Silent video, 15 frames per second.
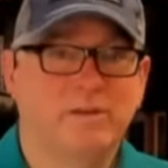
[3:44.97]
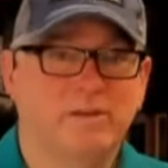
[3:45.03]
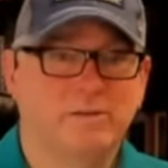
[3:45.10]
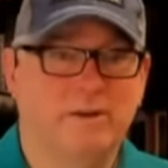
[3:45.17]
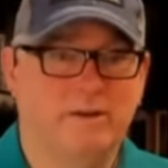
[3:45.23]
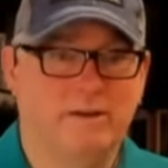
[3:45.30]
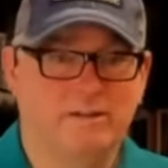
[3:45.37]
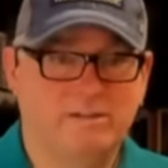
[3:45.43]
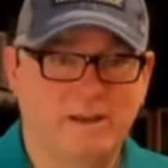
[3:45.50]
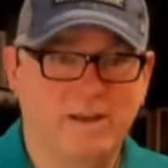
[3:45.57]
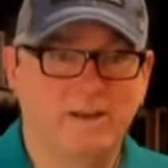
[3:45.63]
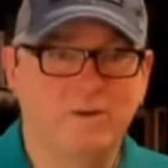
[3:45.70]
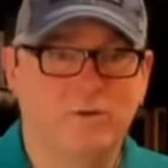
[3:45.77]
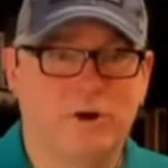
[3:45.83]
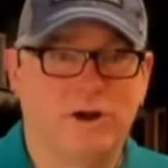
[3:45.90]
Now, the
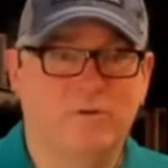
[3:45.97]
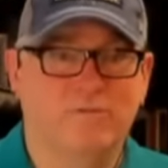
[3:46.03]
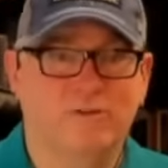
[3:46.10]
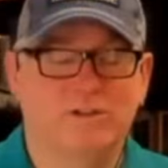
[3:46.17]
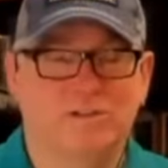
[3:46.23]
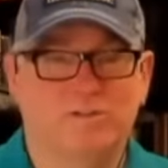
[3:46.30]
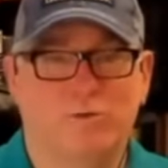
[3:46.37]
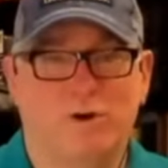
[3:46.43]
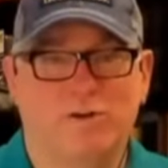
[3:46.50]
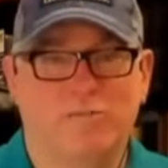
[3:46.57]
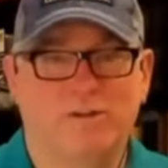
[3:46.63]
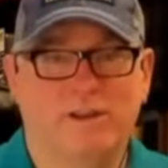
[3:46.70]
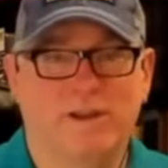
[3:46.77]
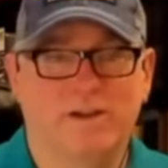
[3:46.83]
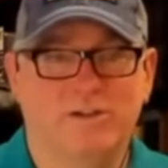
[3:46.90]
second ground for
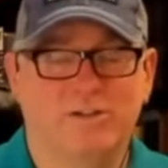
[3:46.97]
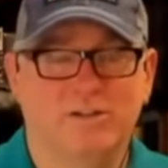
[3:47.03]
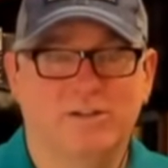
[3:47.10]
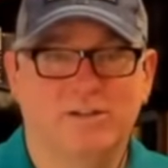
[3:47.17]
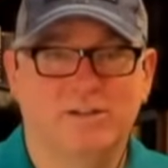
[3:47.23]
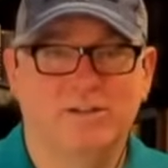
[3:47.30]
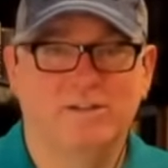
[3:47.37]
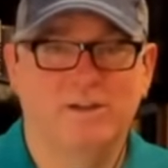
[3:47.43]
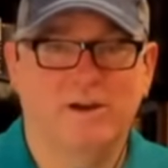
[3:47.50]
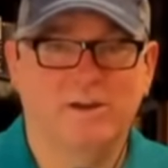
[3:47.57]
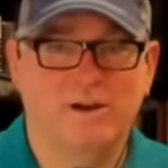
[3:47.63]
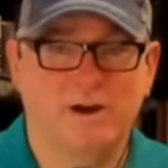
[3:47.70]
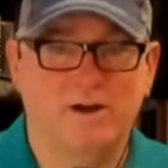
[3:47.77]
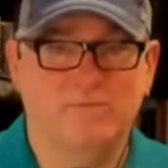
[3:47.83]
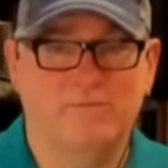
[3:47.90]
disqualification is a
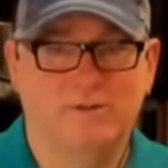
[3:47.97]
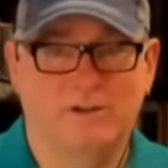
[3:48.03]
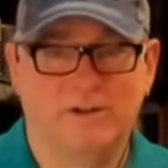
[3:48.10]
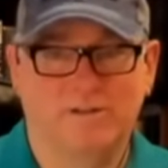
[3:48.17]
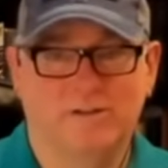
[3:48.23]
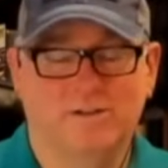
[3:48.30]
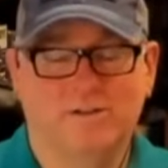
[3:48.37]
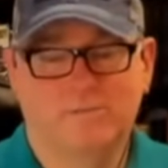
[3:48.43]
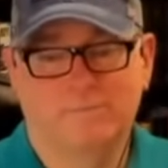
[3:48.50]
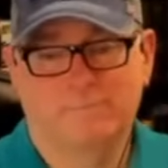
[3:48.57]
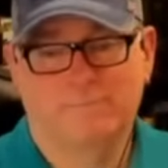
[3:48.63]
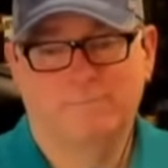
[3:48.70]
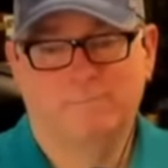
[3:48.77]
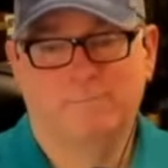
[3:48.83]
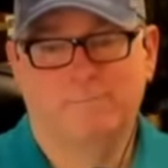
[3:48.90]
conflict.
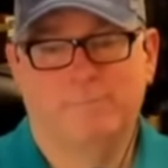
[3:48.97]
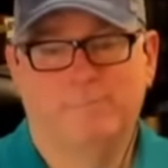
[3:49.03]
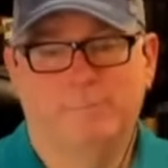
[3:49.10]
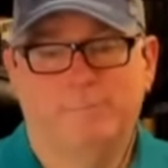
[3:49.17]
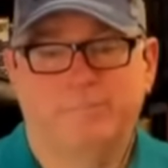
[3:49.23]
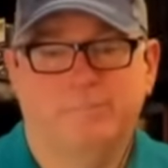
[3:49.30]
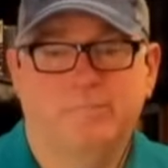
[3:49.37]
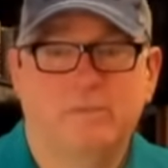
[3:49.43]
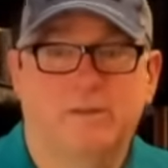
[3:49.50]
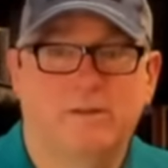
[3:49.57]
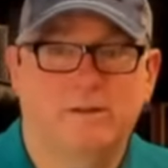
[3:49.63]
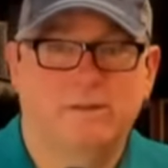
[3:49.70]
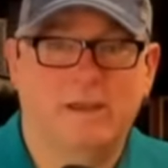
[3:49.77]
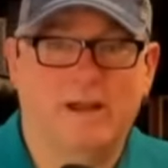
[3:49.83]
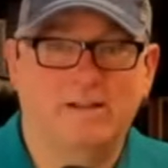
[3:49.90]

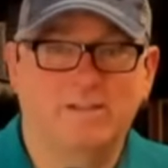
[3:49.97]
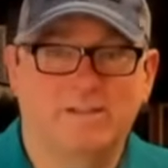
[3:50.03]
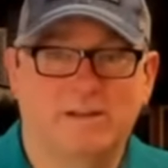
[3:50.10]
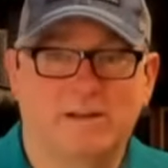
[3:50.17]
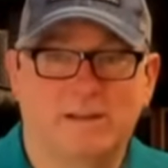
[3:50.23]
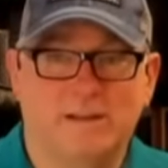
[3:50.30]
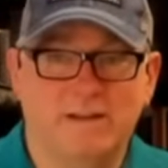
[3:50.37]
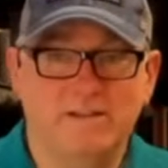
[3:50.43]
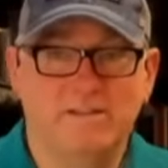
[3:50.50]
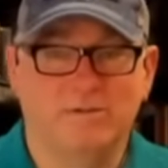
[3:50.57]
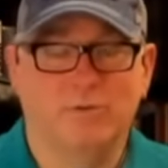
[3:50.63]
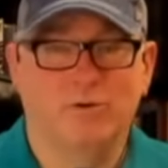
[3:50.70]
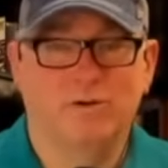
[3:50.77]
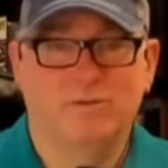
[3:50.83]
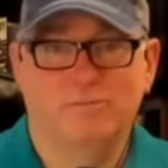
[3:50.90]
And that's an easy
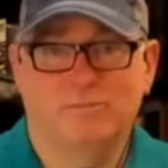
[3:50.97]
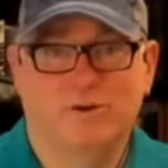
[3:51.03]
one.